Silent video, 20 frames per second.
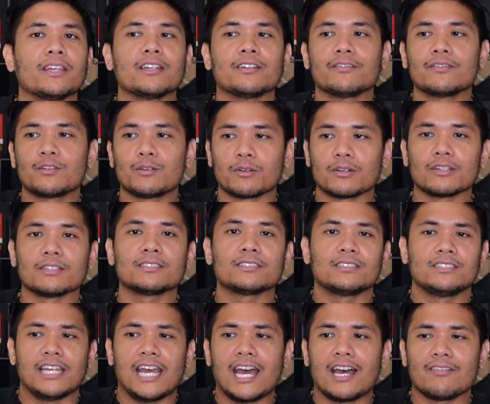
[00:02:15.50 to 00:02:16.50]
then of course
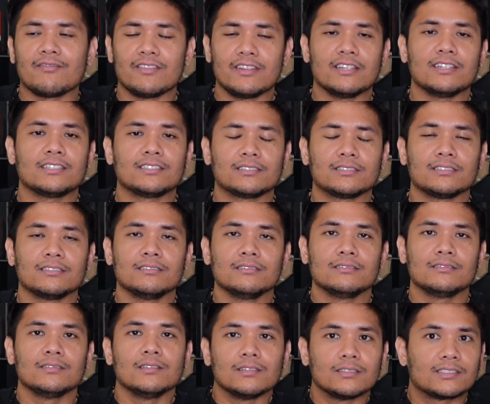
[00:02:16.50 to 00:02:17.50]
to have this
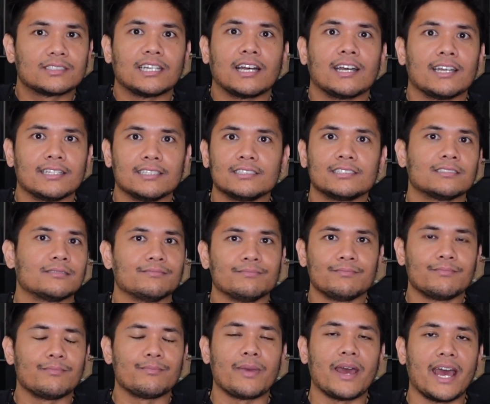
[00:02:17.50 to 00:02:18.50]
size
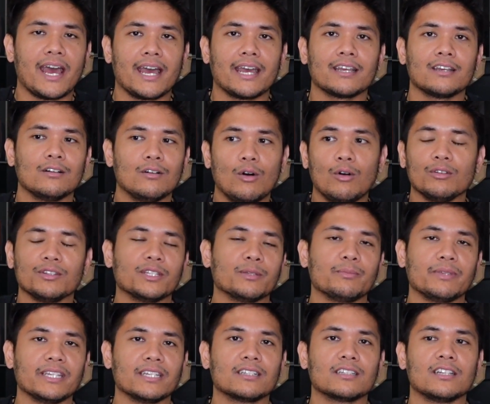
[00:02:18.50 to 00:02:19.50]
bag only
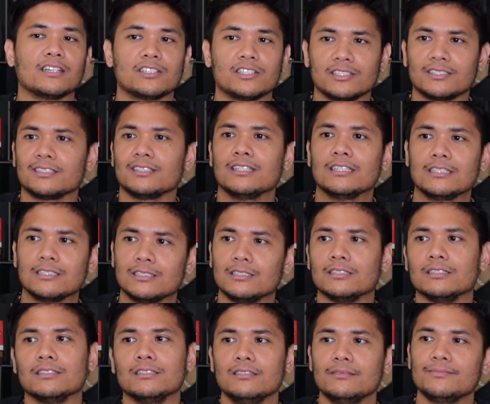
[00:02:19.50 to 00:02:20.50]
be a clutch is a
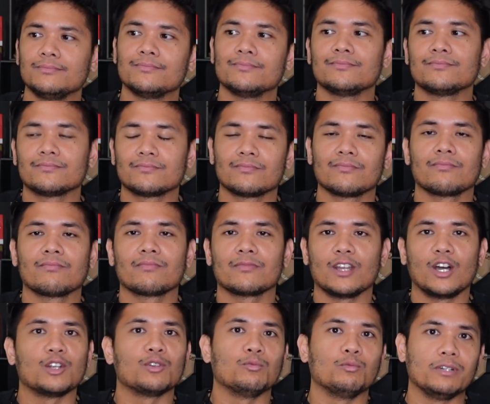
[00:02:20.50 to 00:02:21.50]
little
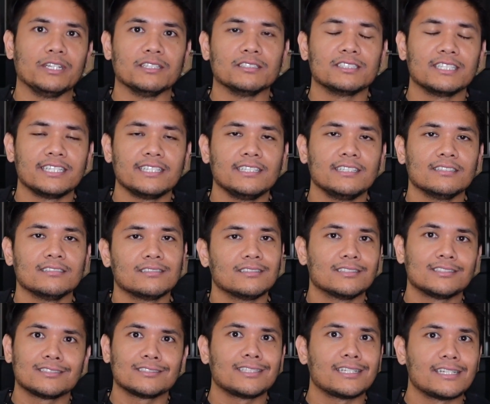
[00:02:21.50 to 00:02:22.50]
unwieldy,
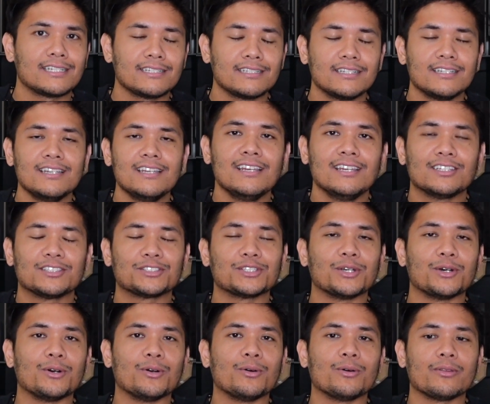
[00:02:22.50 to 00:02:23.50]
let's say.
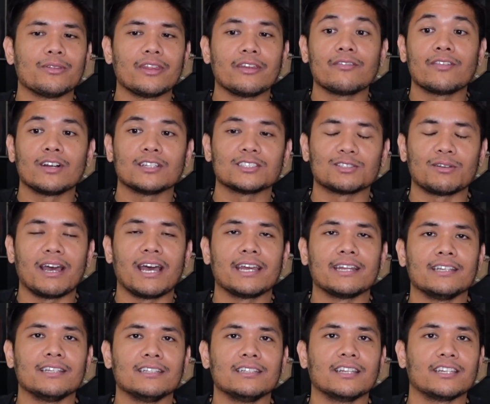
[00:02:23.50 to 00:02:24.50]
So they've also
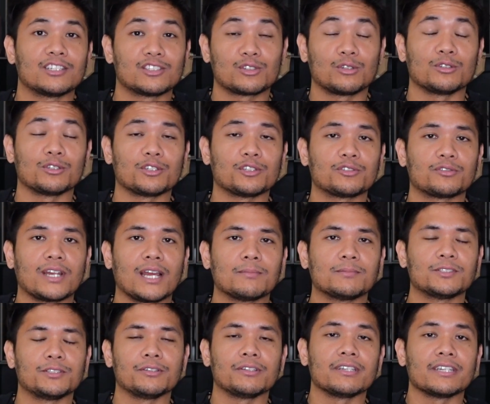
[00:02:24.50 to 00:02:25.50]
added like shoulder straps
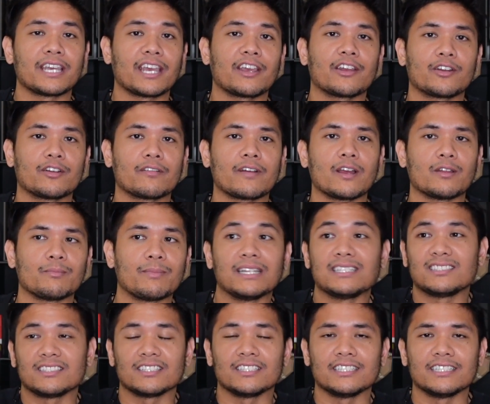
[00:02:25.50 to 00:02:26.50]
so you can carry it around.
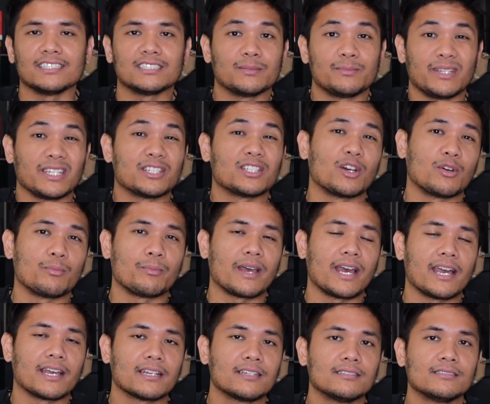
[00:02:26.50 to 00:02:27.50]
Basically it's a big tote
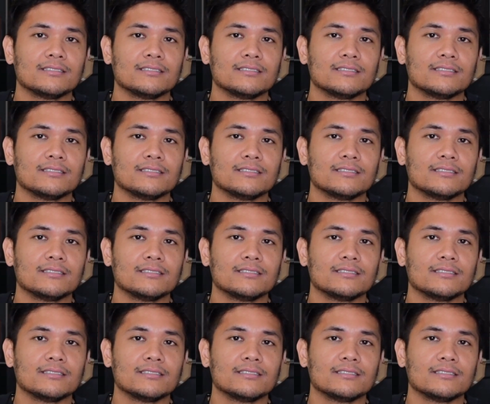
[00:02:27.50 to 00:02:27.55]
bag.